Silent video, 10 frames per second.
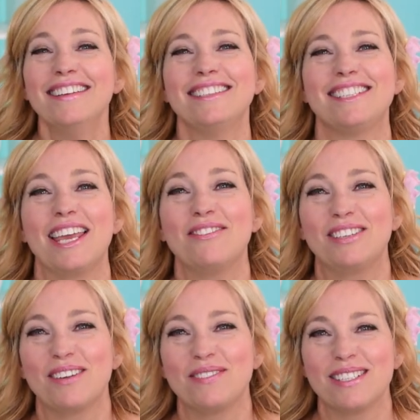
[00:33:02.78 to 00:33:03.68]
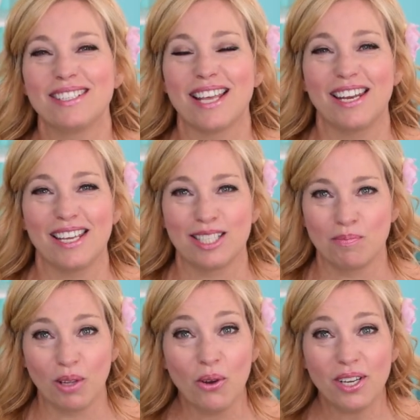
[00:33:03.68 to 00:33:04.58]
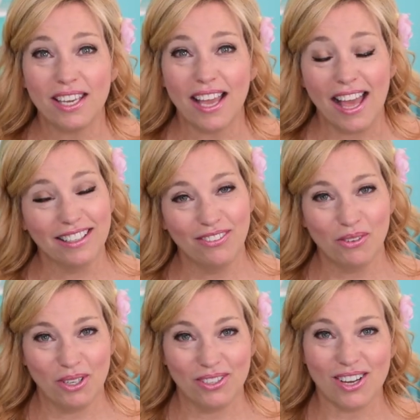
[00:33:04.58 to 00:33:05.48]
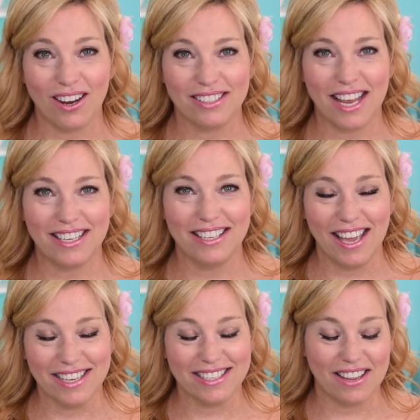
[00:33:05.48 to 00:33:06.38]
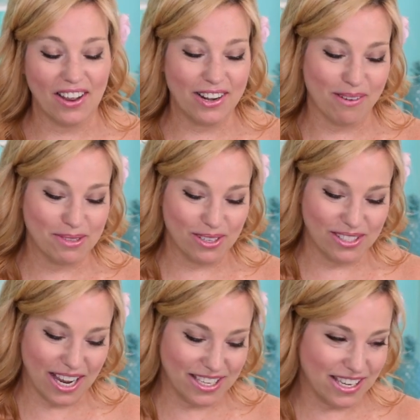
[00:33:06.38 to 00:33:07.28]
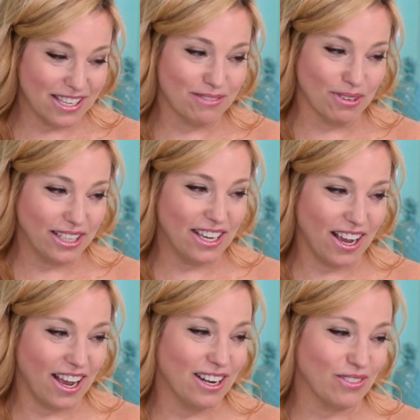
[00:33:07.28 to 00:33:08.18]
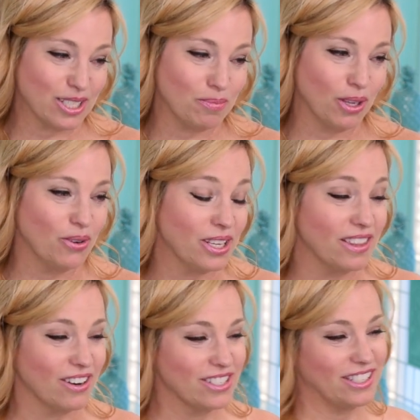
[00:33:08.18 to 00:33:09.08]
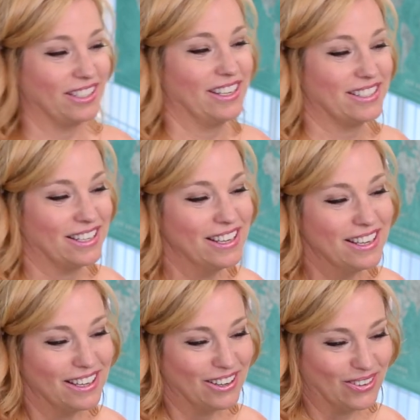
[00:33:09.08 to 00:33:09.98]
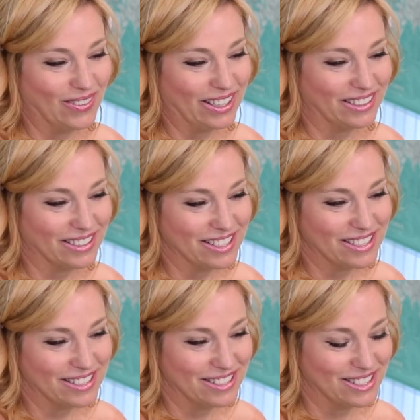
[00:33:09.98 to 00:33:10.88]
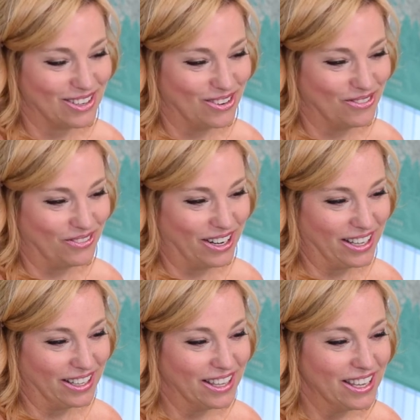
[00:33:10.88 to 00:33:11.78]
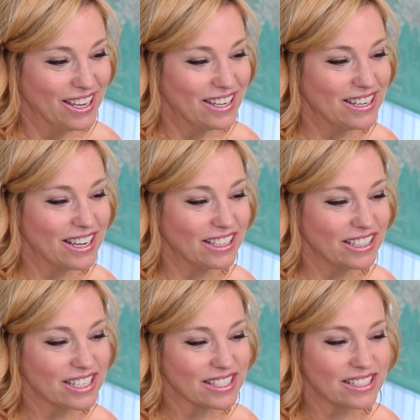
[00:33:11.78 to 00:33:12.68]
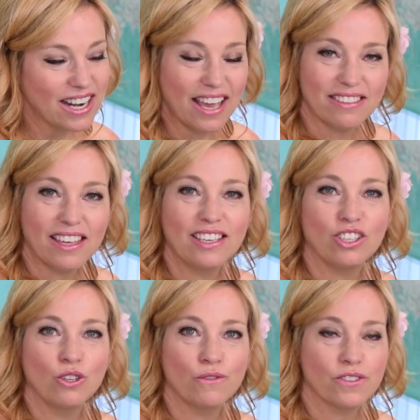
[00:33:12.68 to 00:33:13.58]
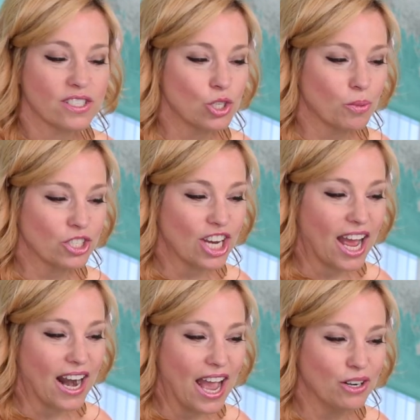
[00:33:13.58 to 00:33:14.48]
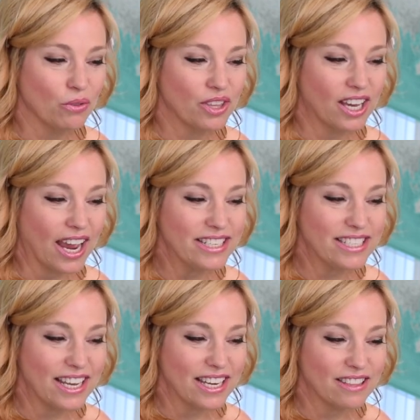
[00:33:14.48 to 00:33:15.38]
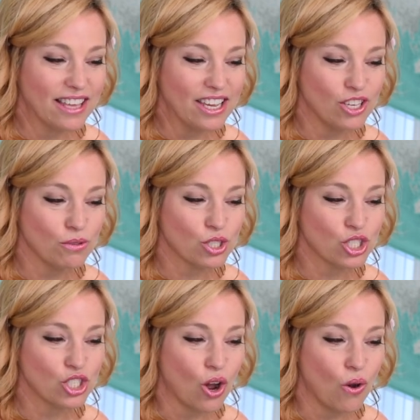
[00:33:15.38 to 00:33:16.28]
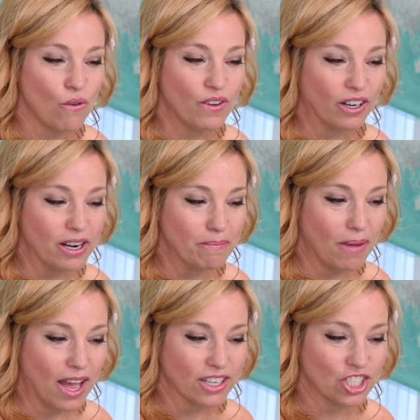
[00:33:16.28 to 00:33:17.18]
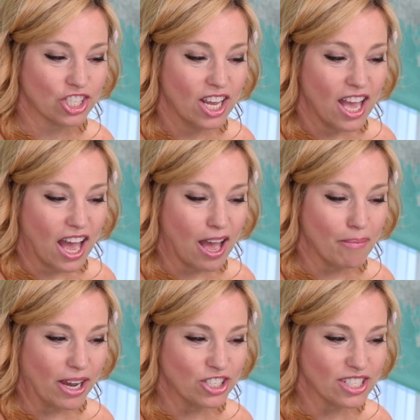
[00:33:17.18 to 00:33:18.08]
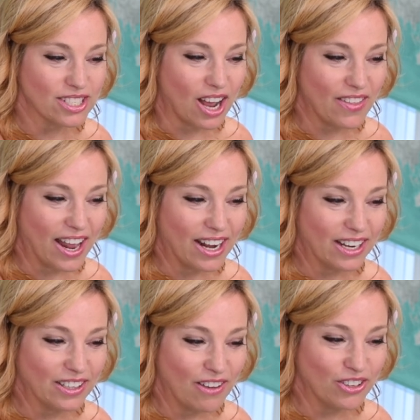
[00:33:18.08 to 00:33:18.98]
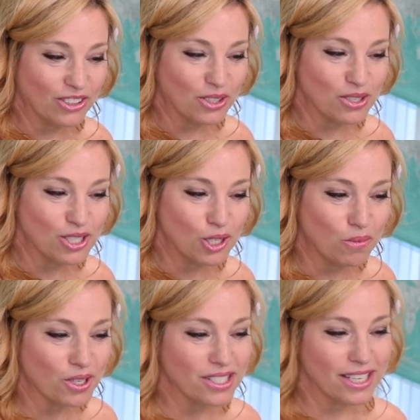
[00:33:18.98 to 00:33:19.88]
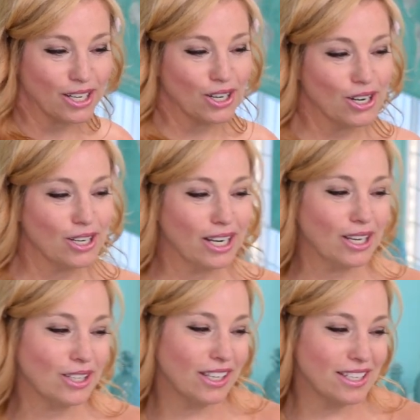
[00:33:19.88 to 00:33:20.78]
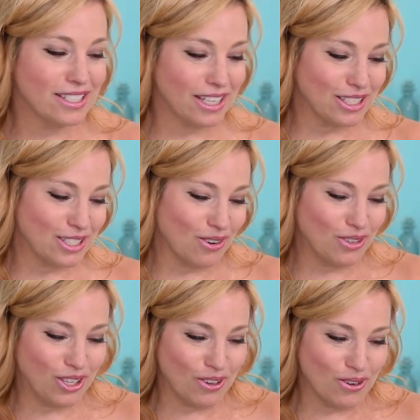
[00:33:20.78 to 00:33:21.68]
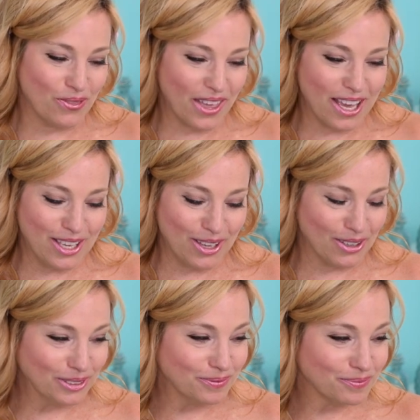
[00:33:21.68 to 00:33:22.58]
Dave Gibson said, explodey. I love it when you talk techie. Yeah, Dave, I know I'm so techie. It really got kind of explodey there, didn't it? Oh my goodness, so funny. Nicholas, did I thank you for the super chat? I don't think I did. Thank you so very much. I just saw that and I love your little super sticker, Nicholas. That's so cute, thank you.